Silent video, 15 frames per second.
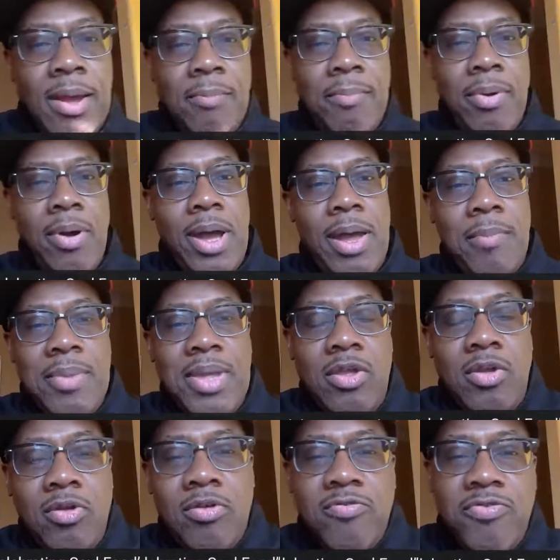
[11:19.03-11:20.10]
Boy, I mean,
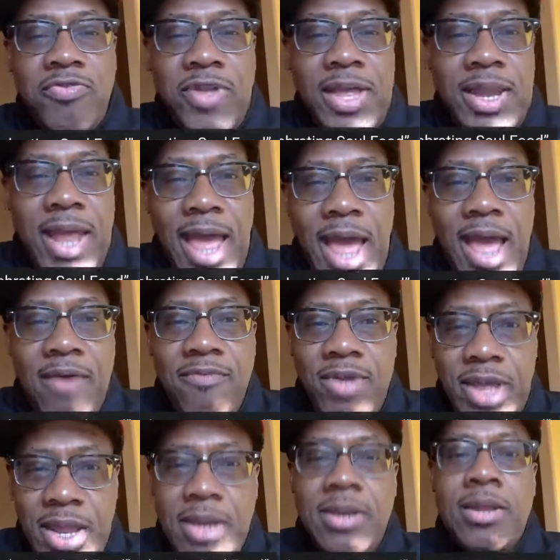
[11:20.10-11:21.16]
you could feed half of
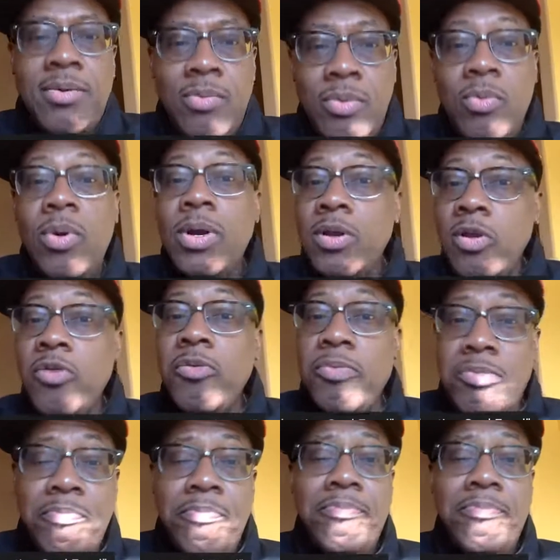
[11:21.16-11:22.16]
India with one of those